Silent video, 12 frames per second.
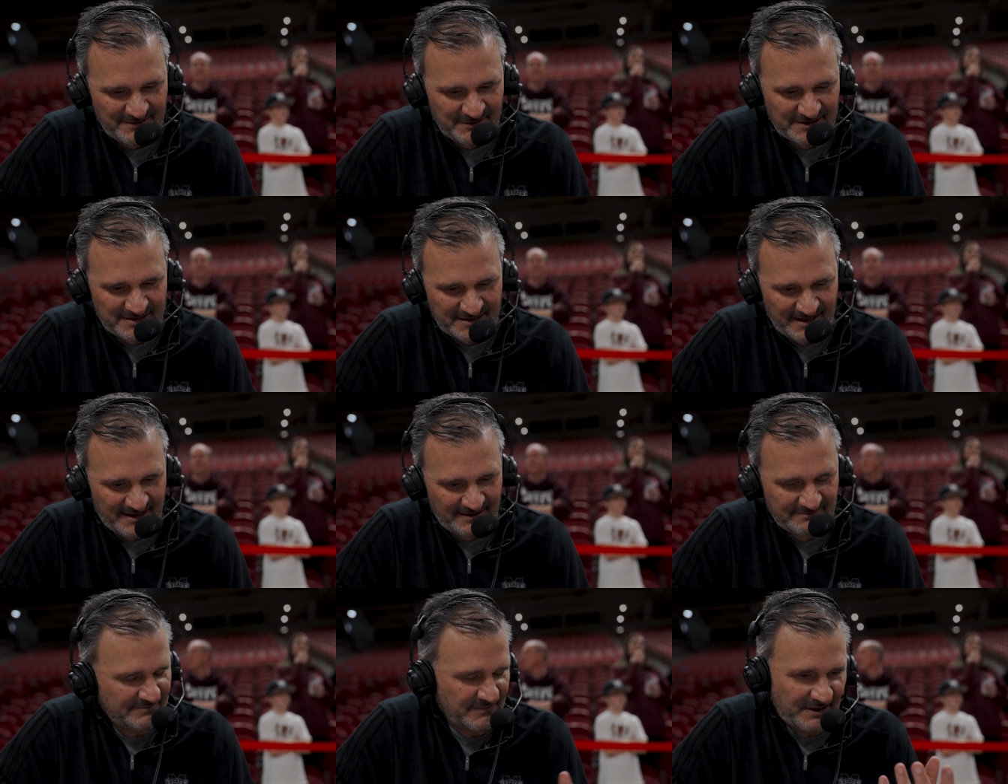which, uh,
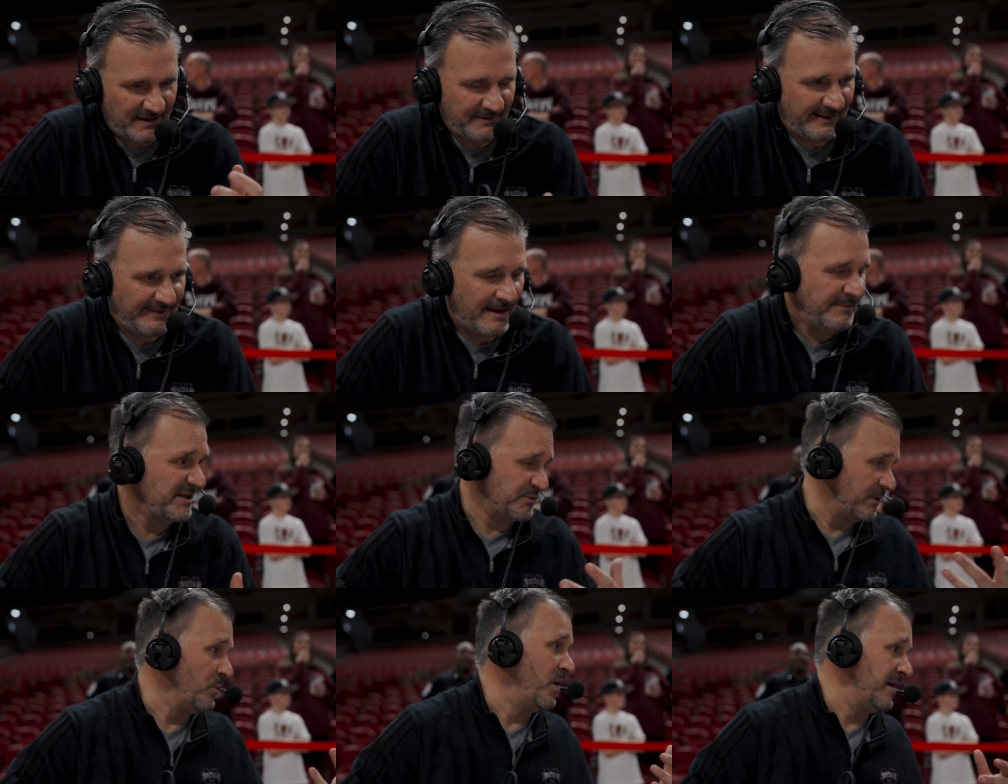you know, that, that, means
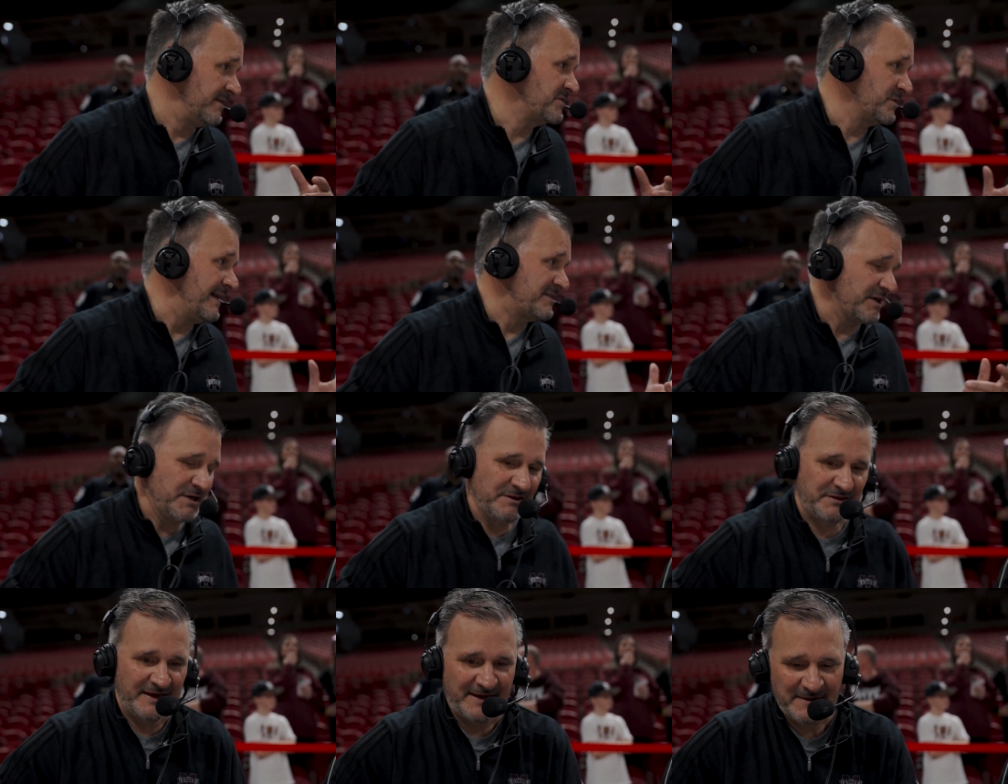we won, so that's yeah, a good
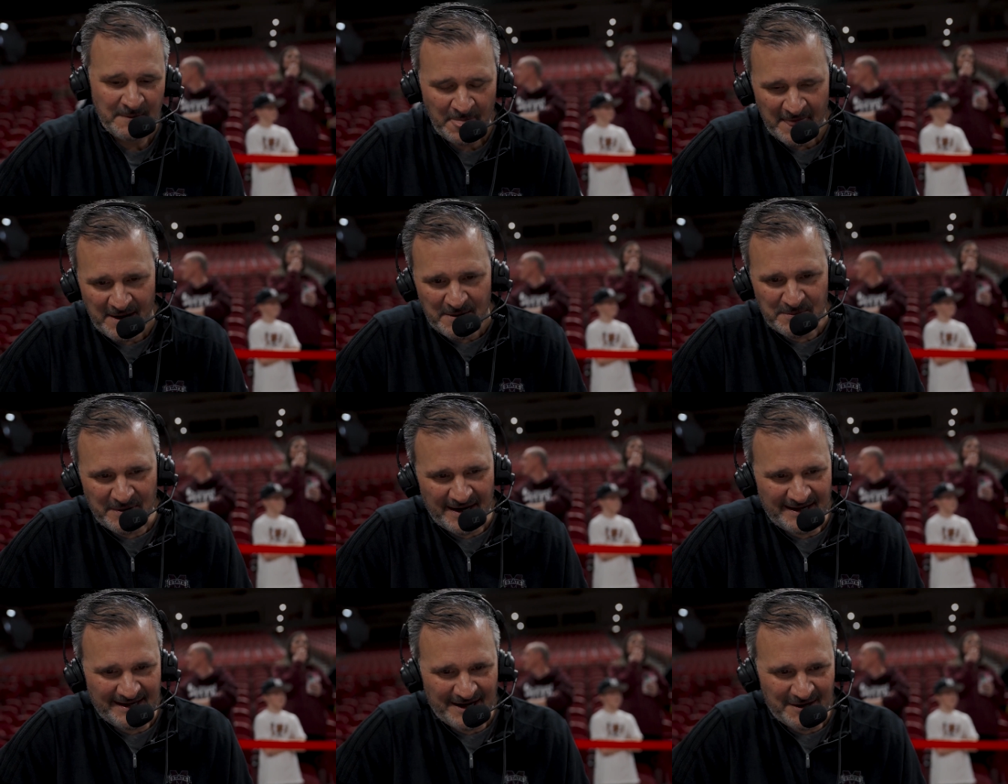right. thing.
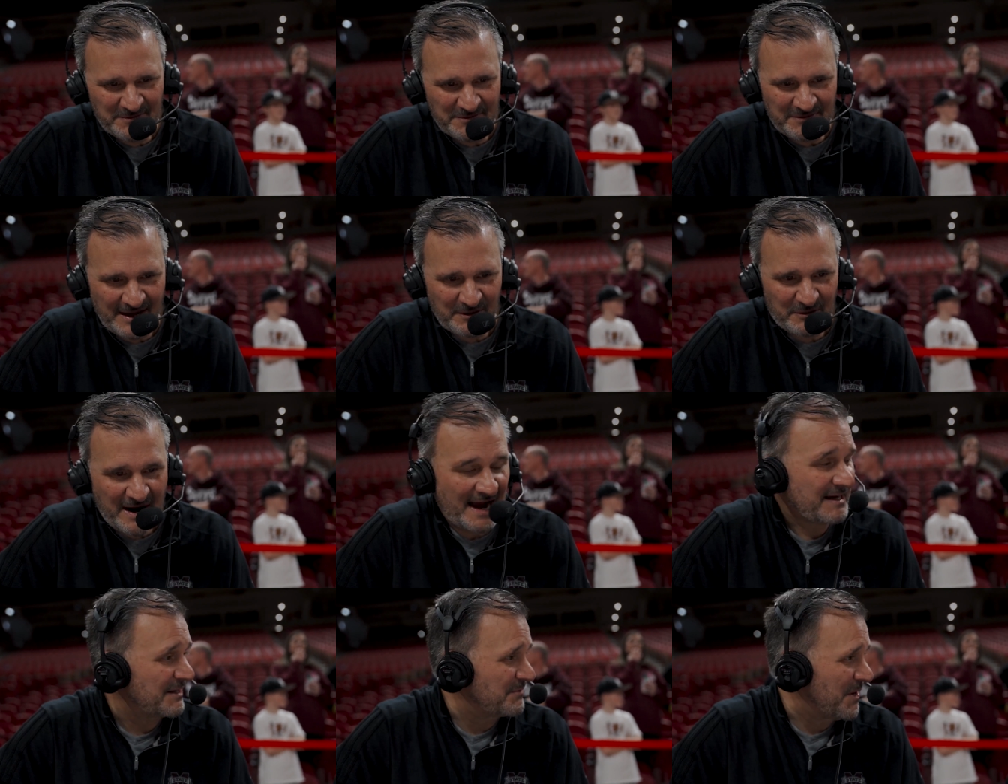But um, they were
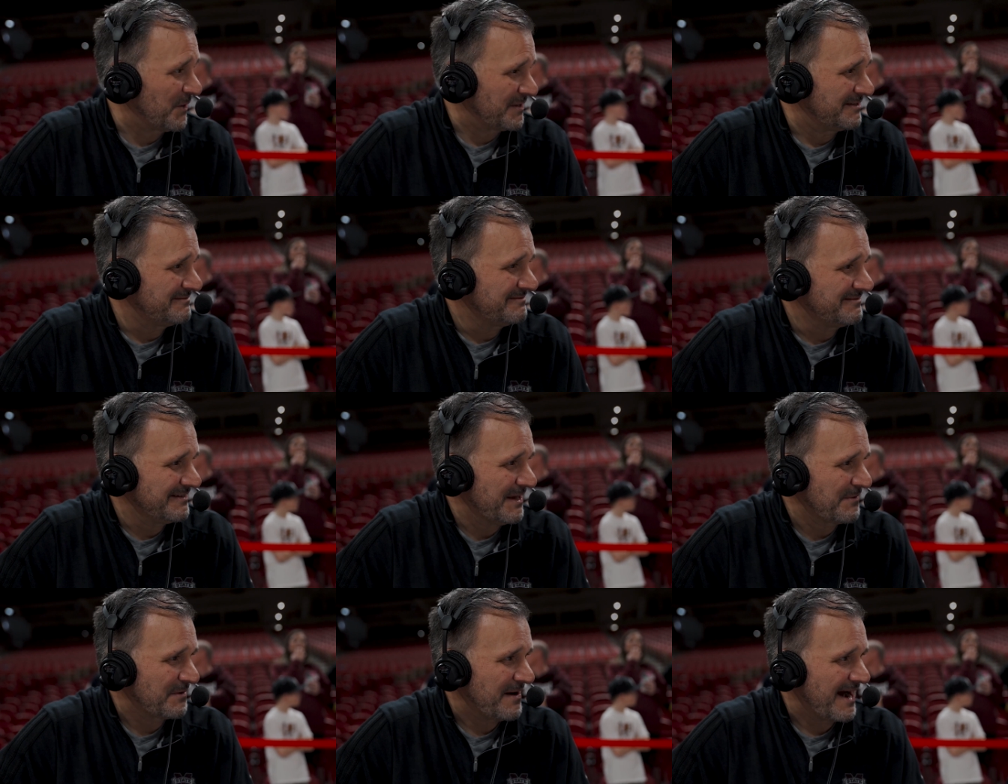rocking and rolling
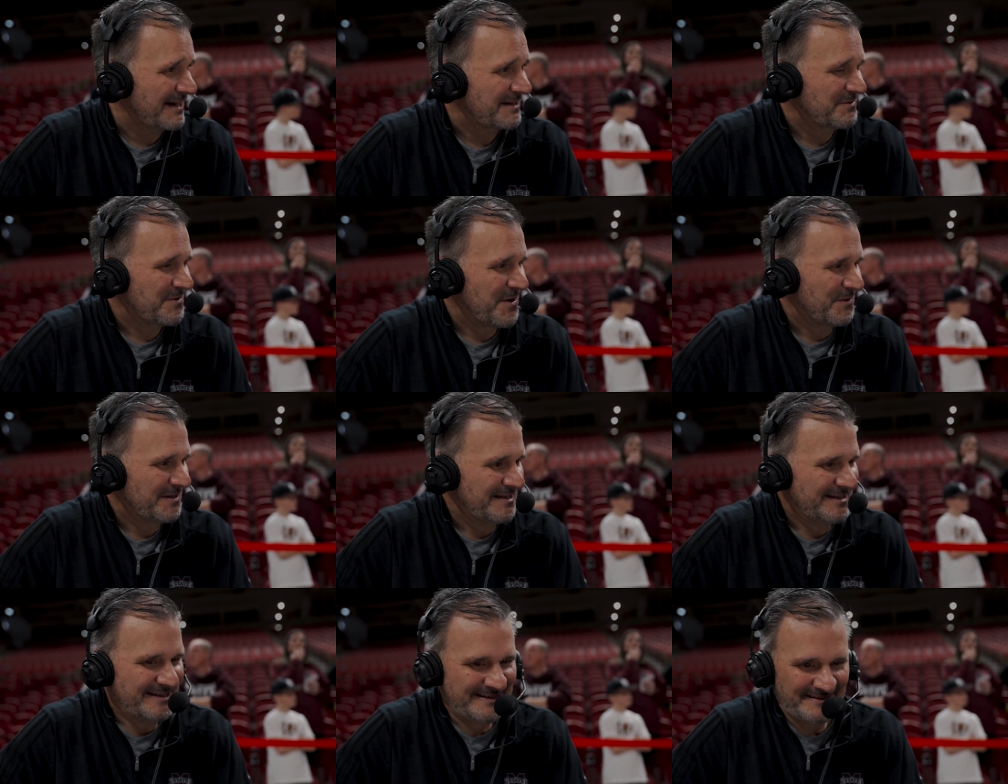that we're rocking and
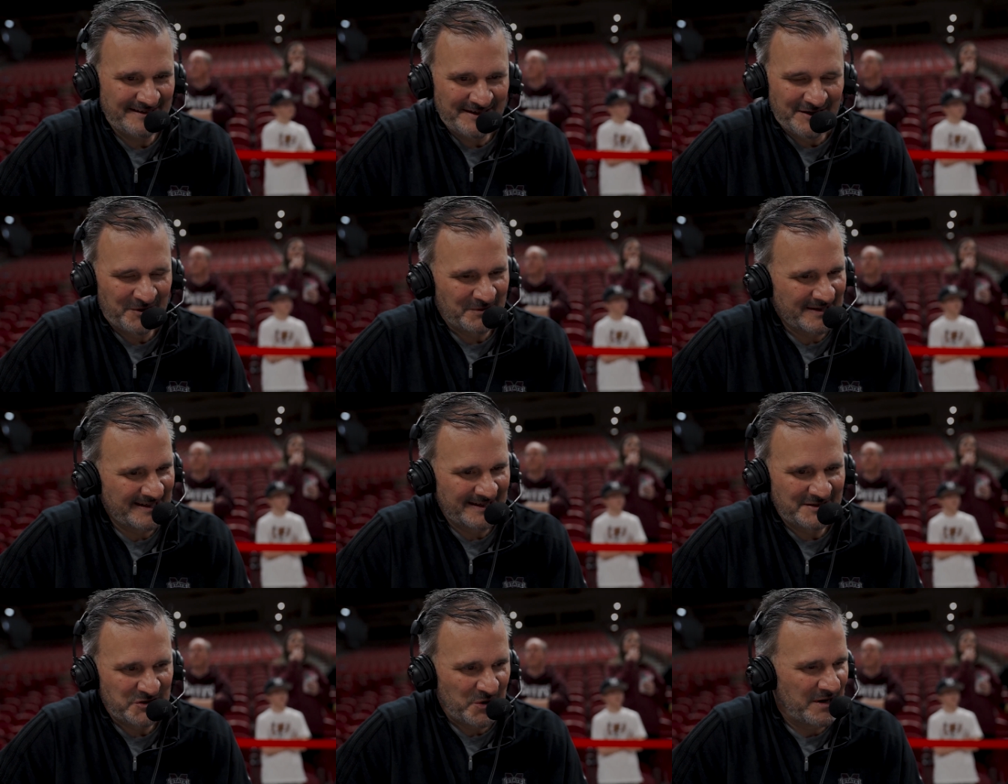rolling, and you know we're going to
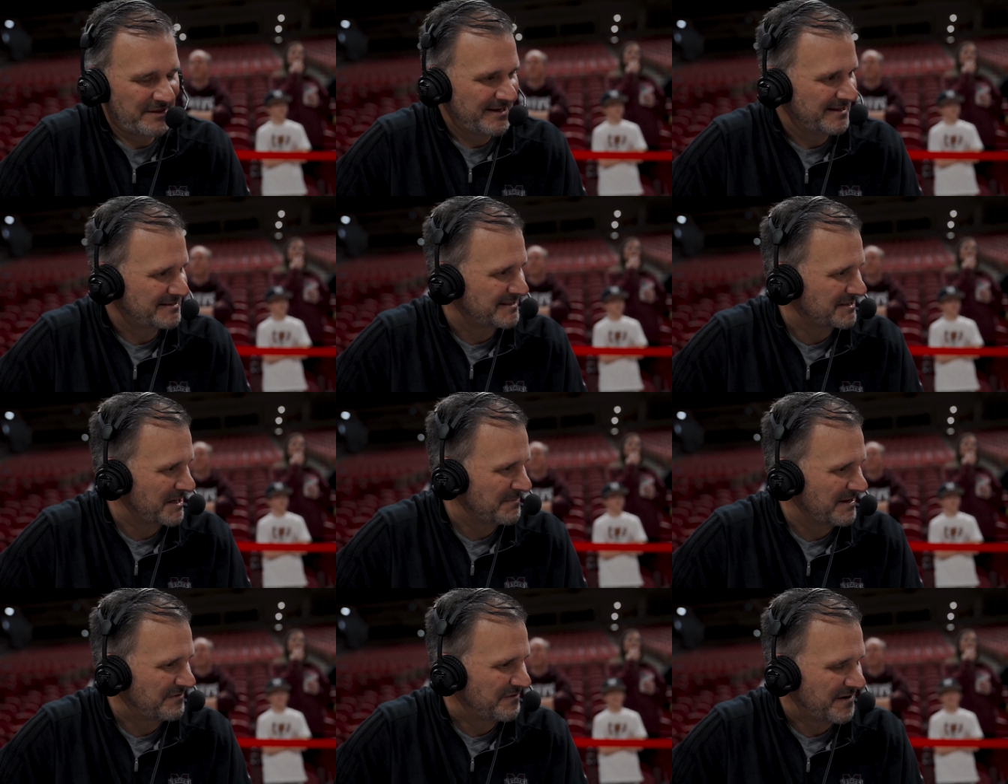enjoy this. It's going to
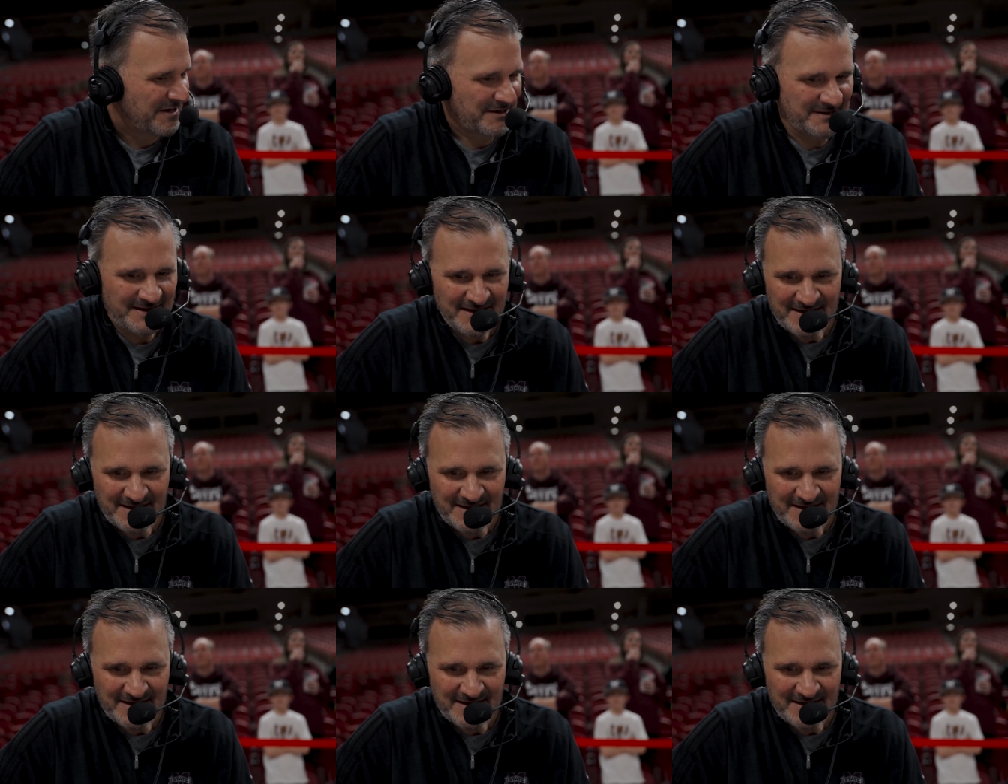be a fun